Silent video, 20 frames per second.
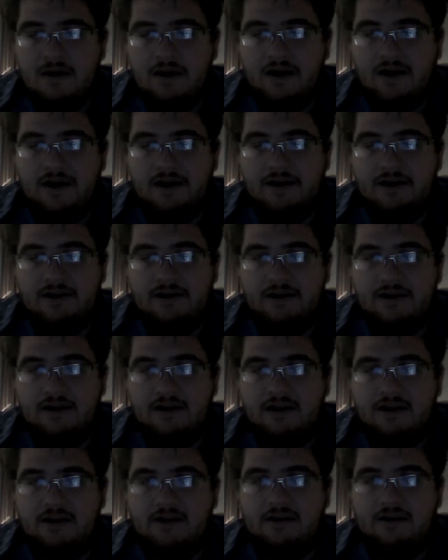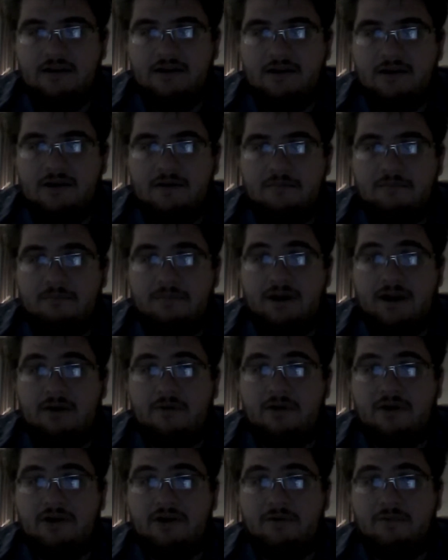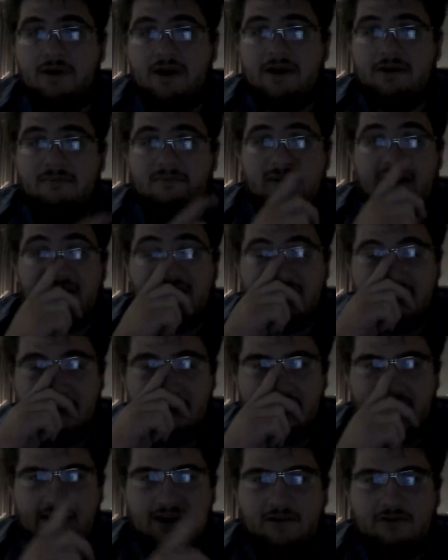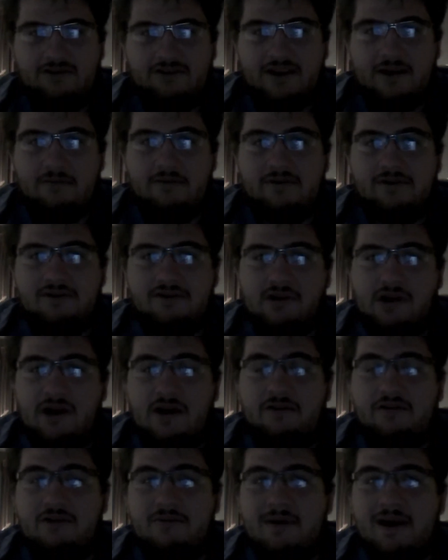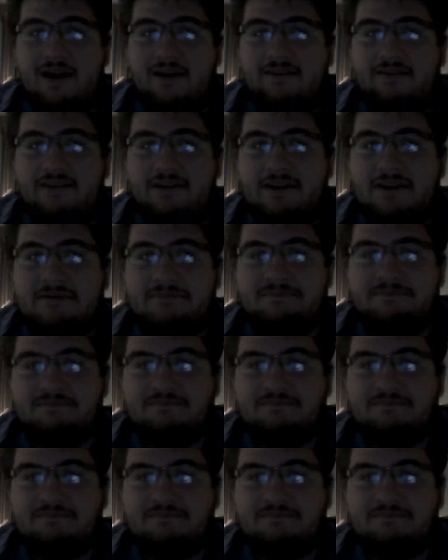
Uh, but I wanted to wait and make sure that I was able to draw off the Maxi.